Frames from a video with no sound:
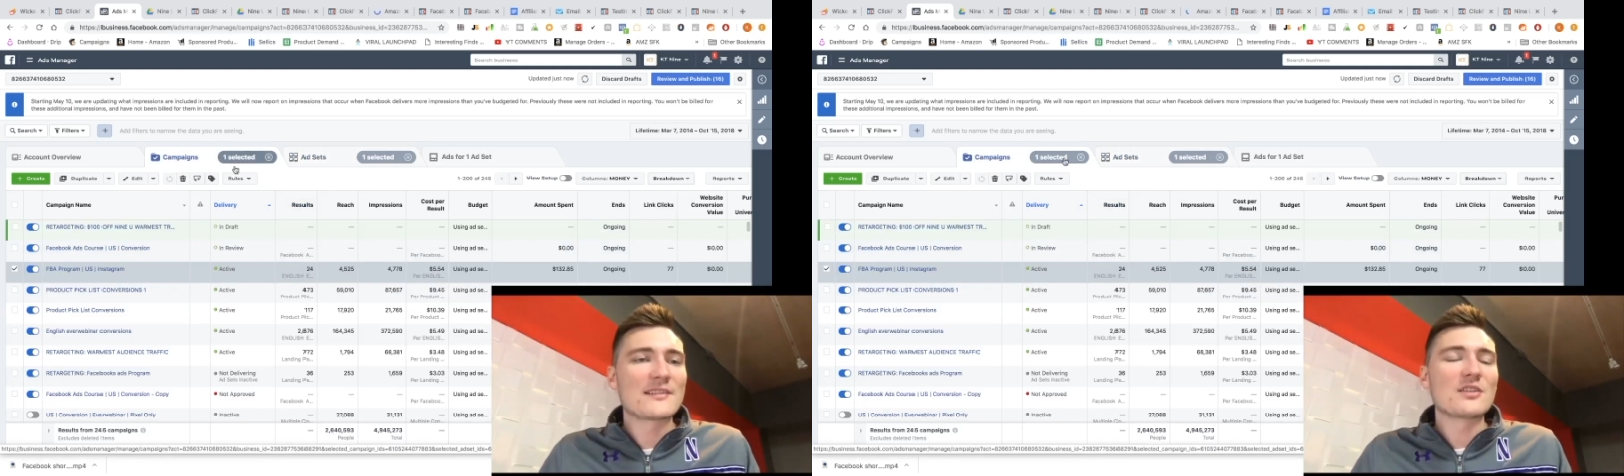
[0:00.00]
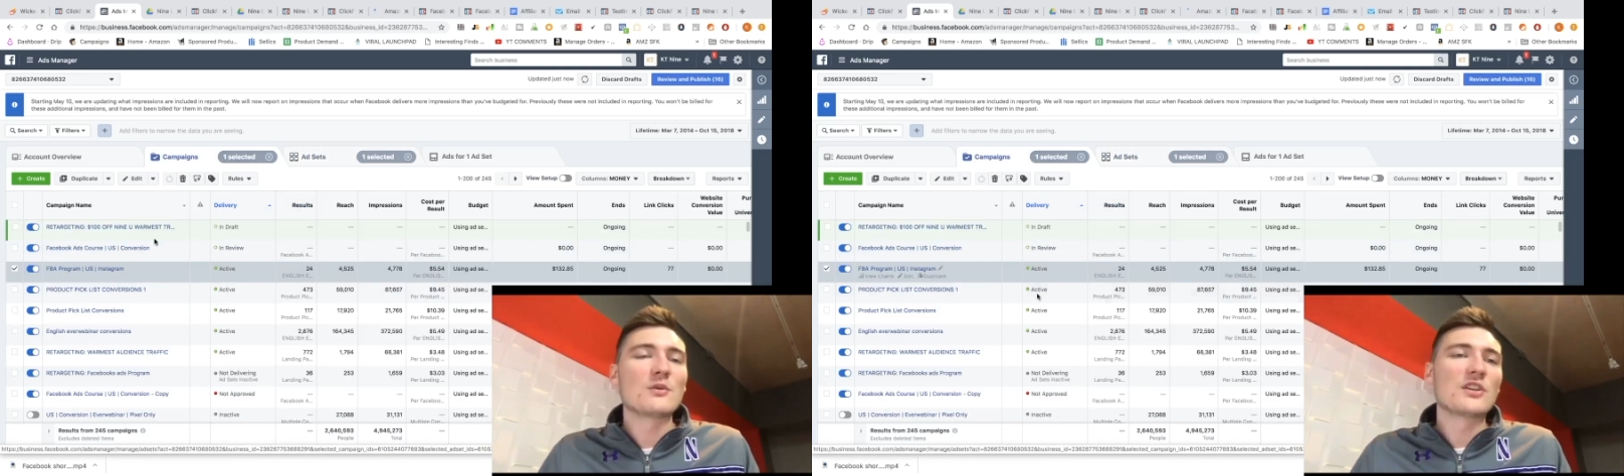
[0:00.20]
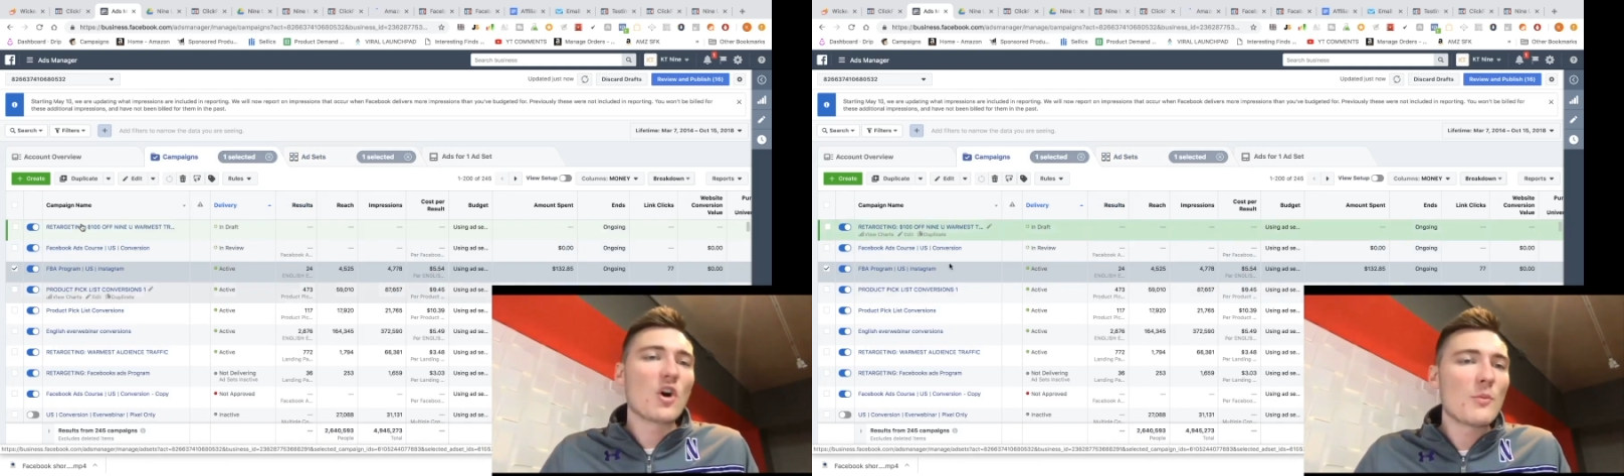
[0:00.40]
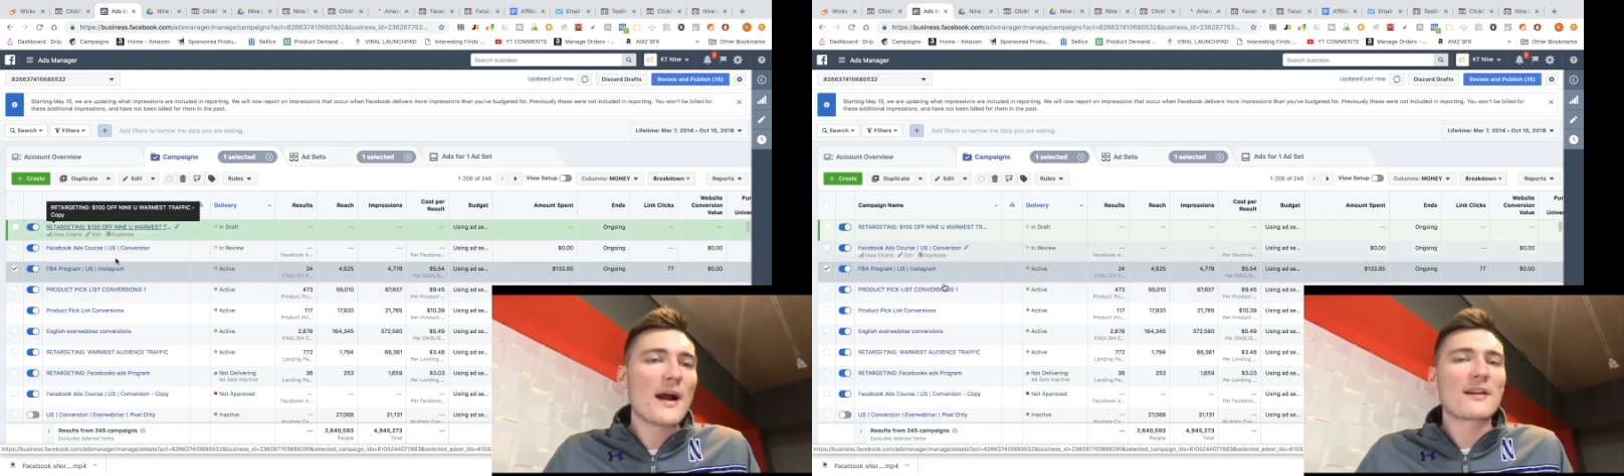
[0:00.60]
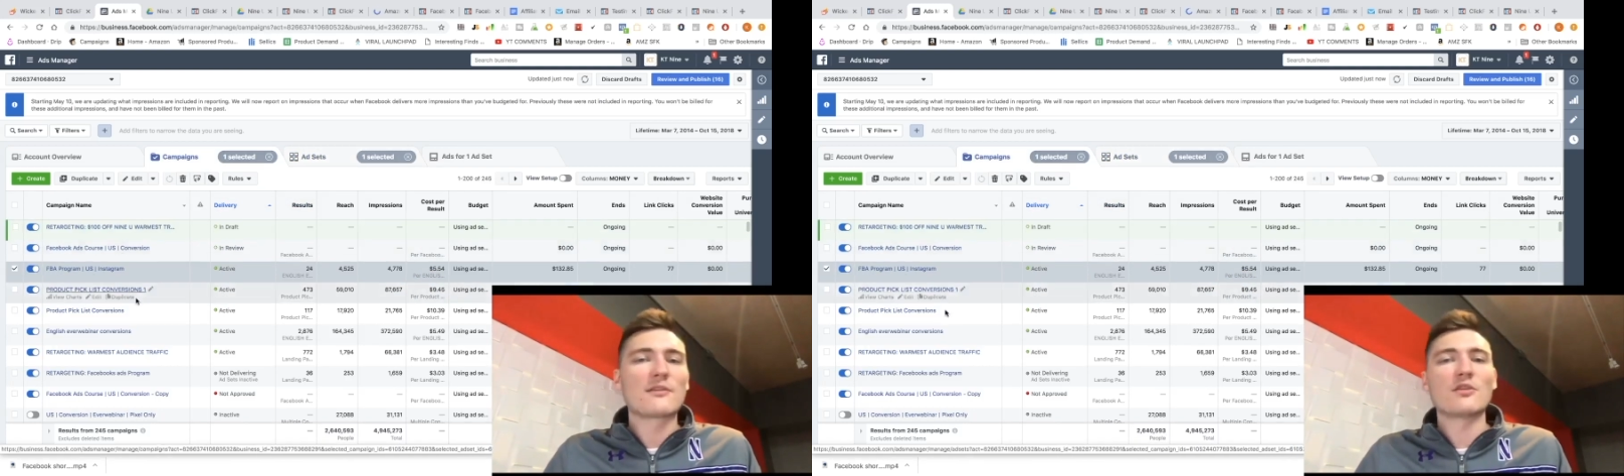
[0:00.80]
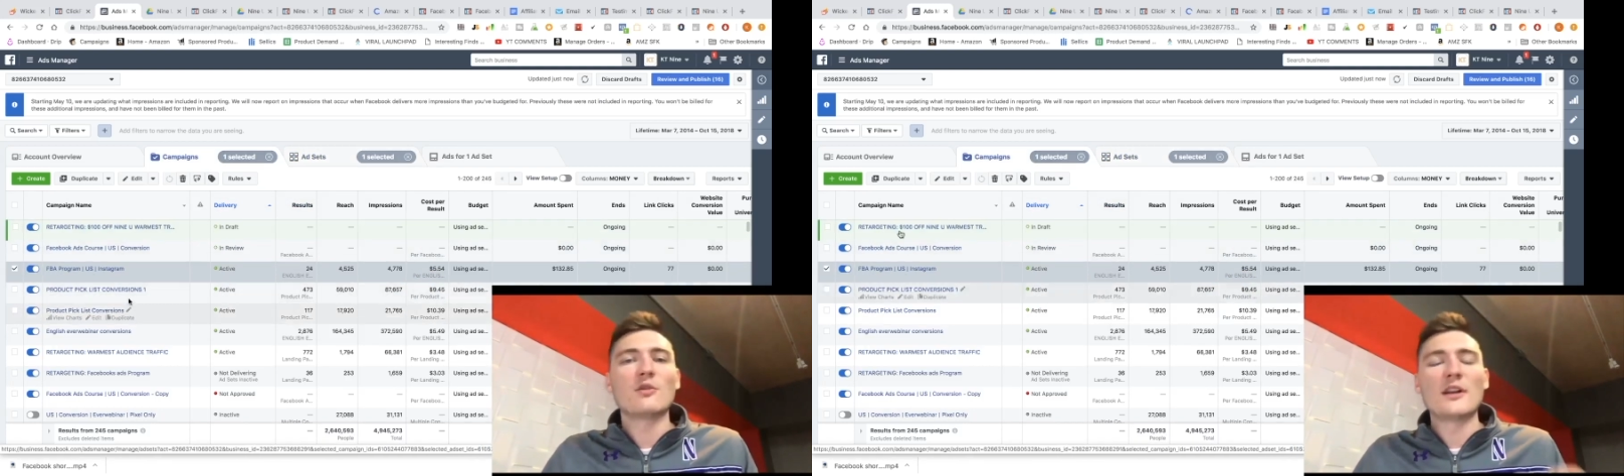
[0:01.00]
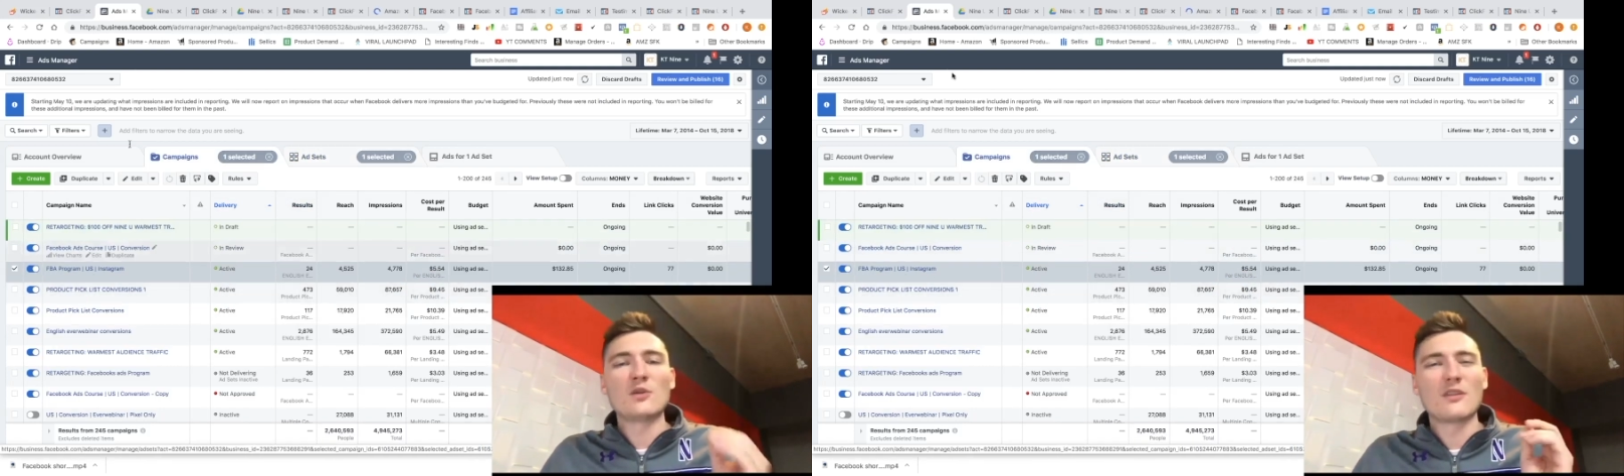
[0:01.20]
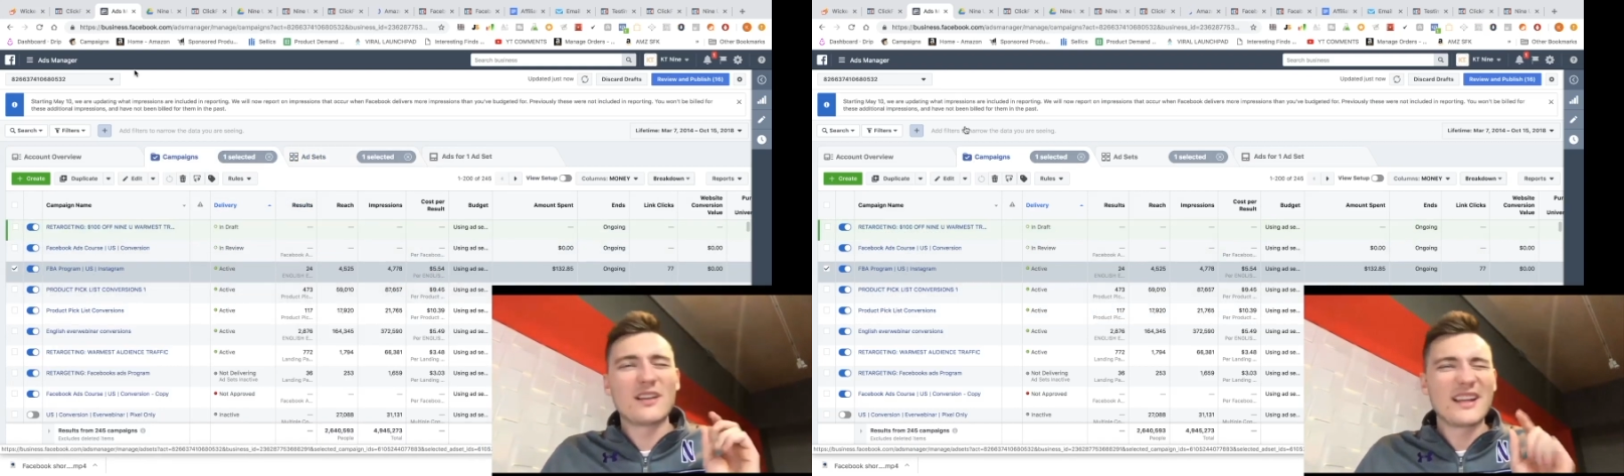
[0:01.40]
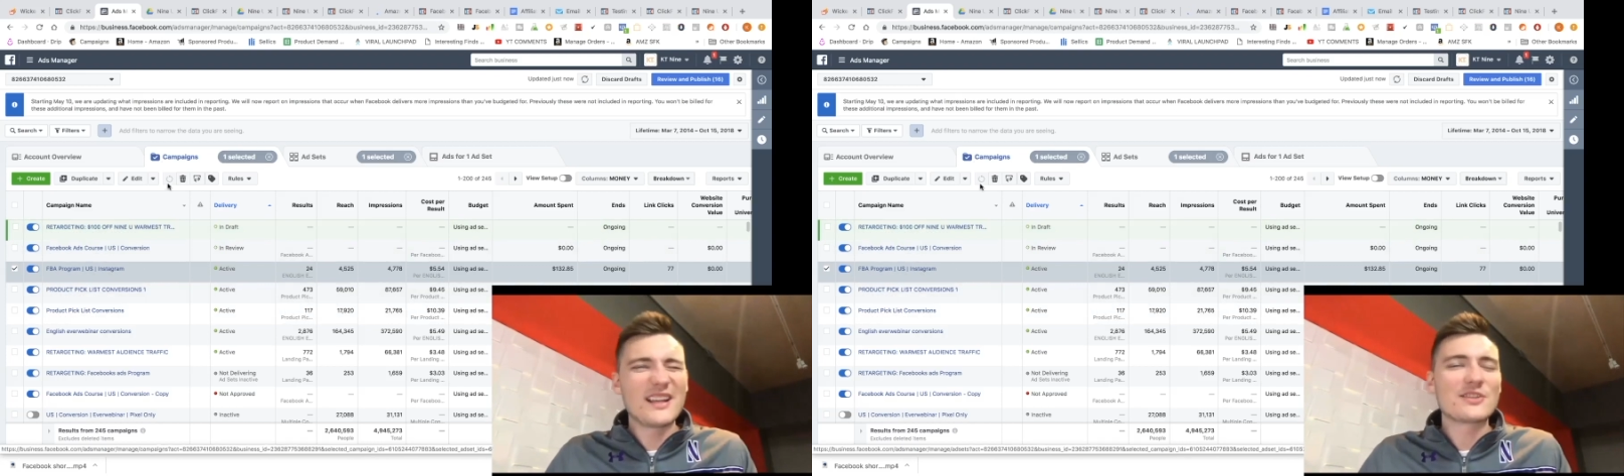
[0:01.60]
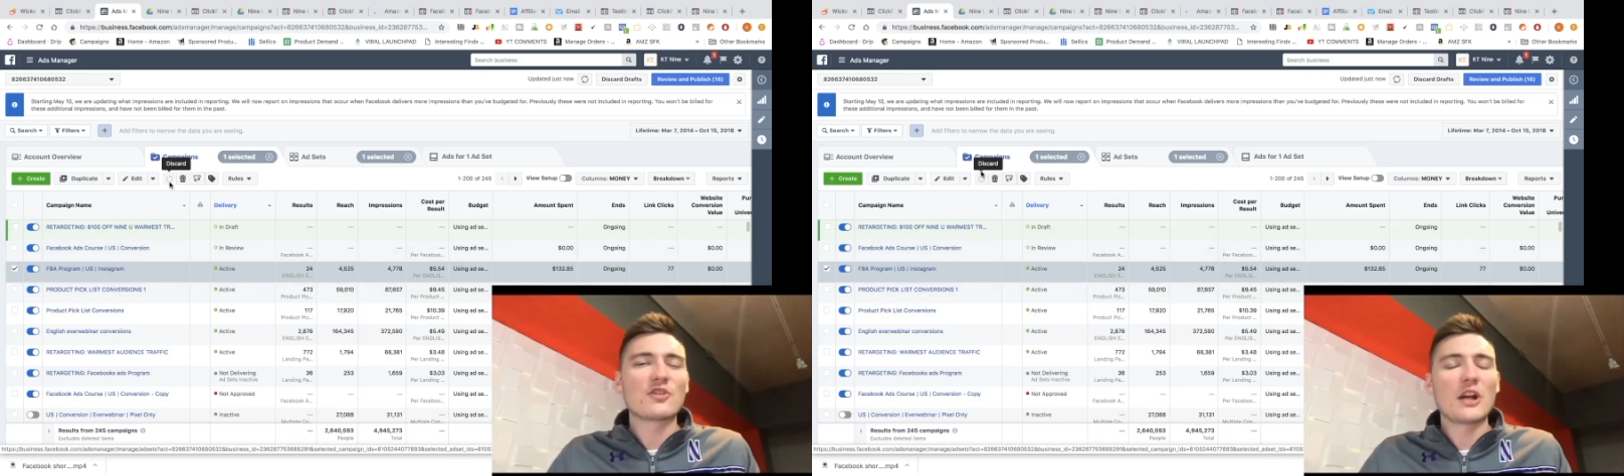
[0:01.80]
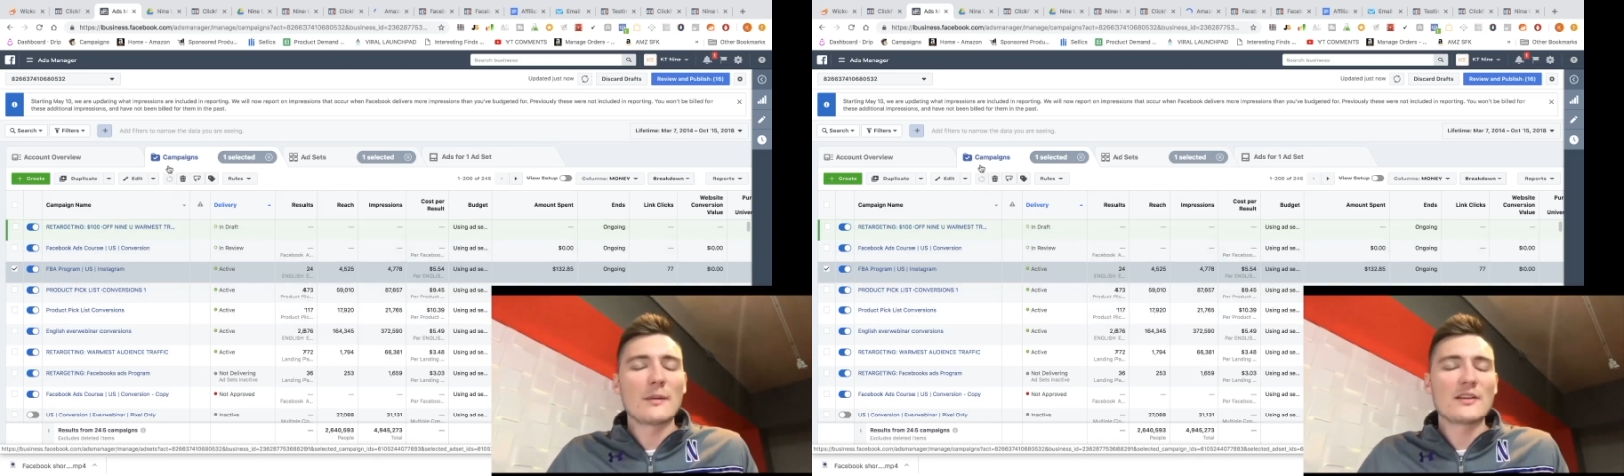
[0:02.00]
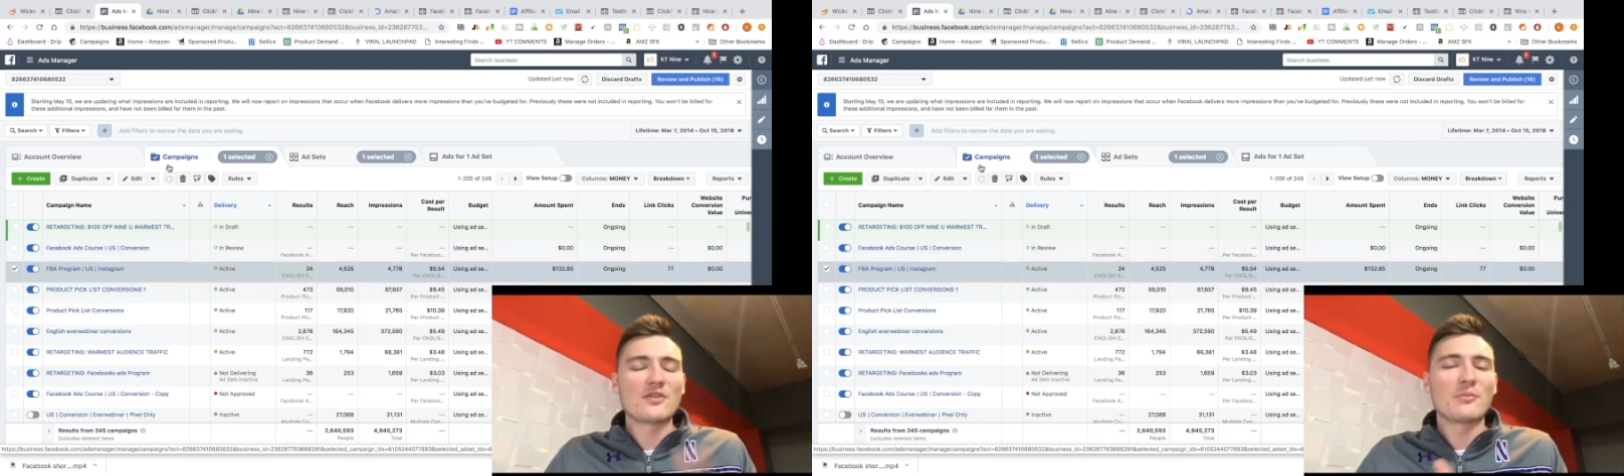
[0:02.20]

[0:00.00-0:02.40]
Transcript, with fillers: So you would go back through and you would click Instagram as your